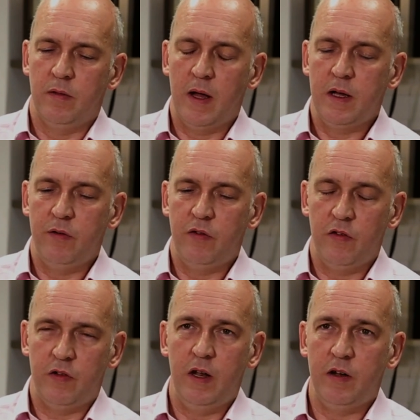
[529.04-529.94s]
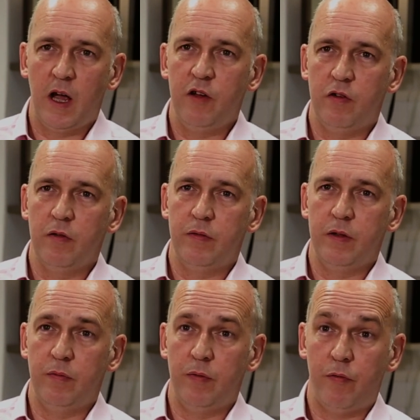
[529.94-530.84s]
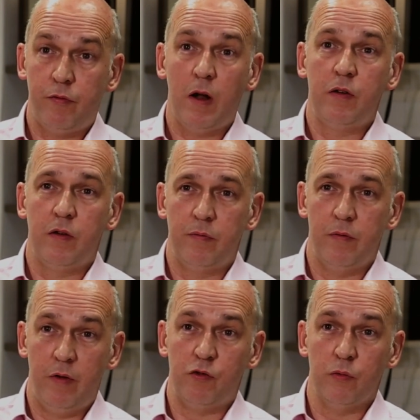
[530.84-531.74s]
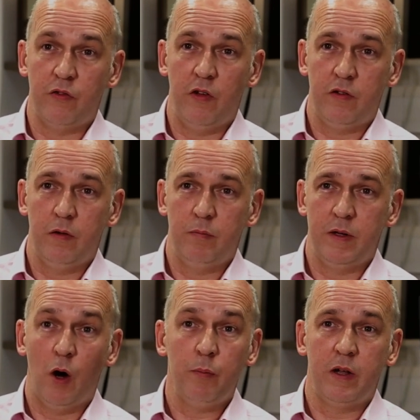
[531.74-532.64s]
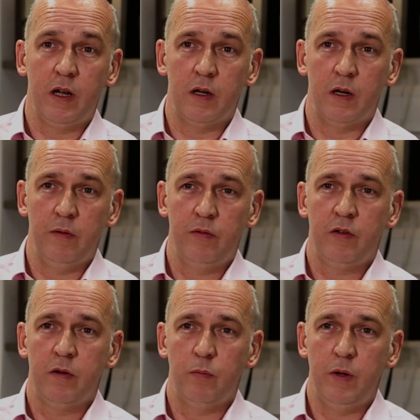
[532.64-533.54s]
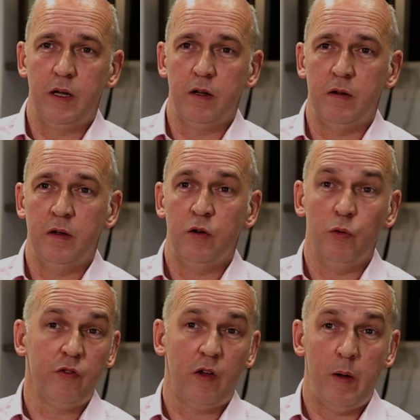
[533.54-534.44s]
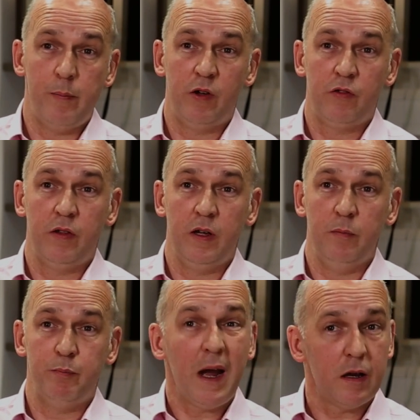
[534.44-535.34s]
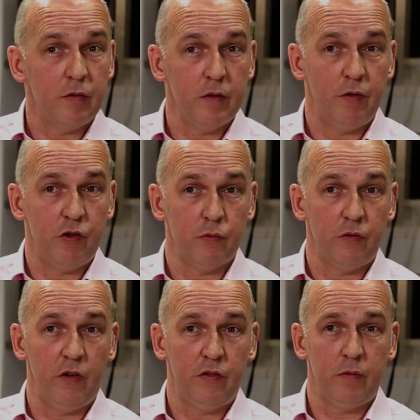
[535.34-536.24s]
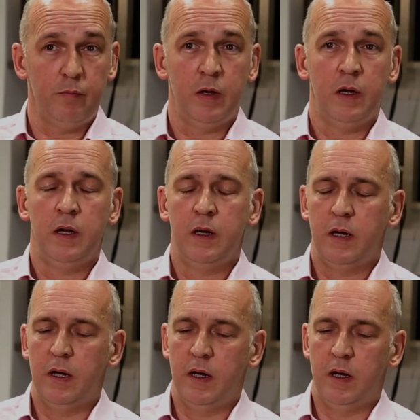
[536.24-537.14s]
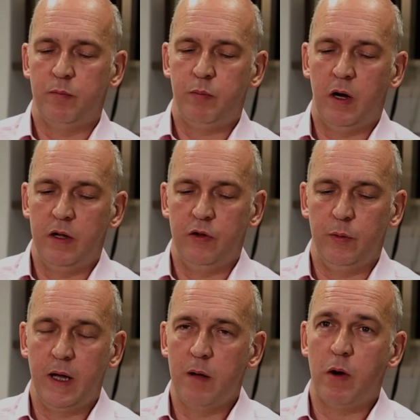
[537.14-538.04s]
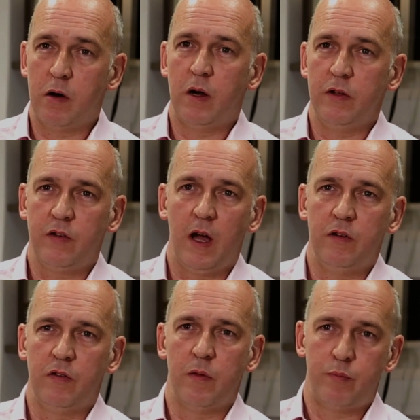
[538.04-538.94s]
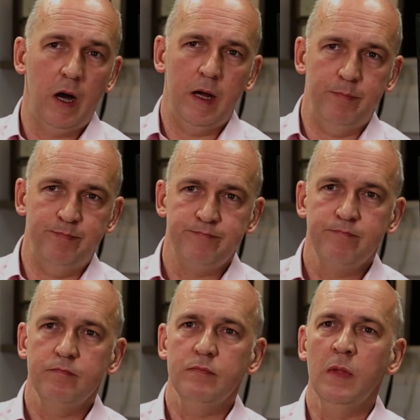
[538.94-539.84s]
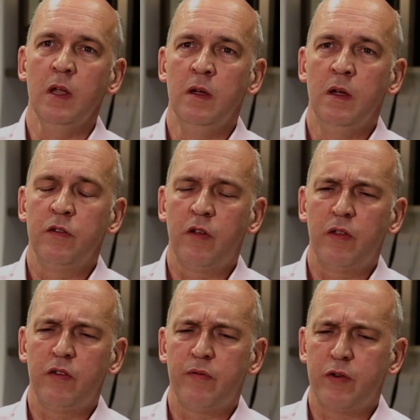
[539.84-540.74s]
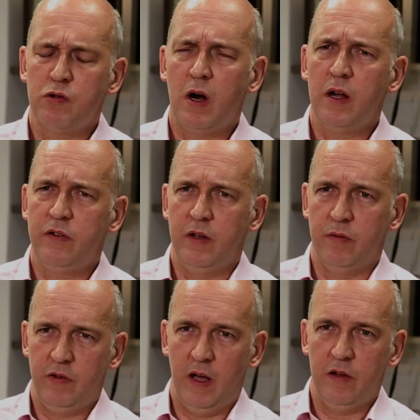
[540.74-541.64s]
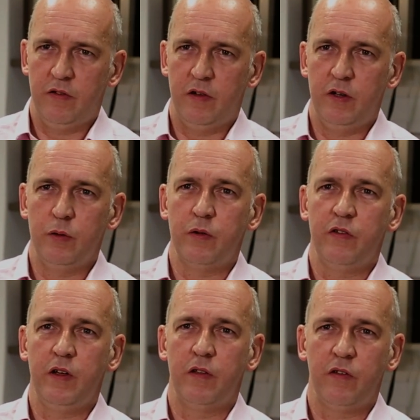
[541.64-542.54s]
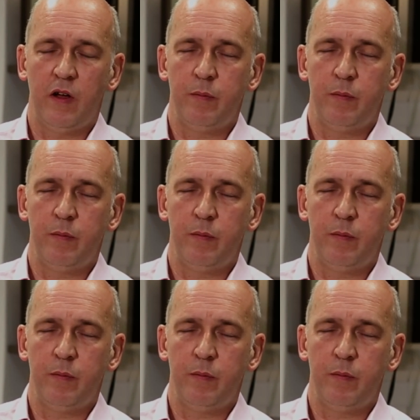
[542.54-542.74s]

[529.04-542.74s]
That gives us an indication of the front of the visual system, the optic nerves. We can also image the back of the visual system by doing MRI scans of the brain. So there's a variety of tests, and you can see that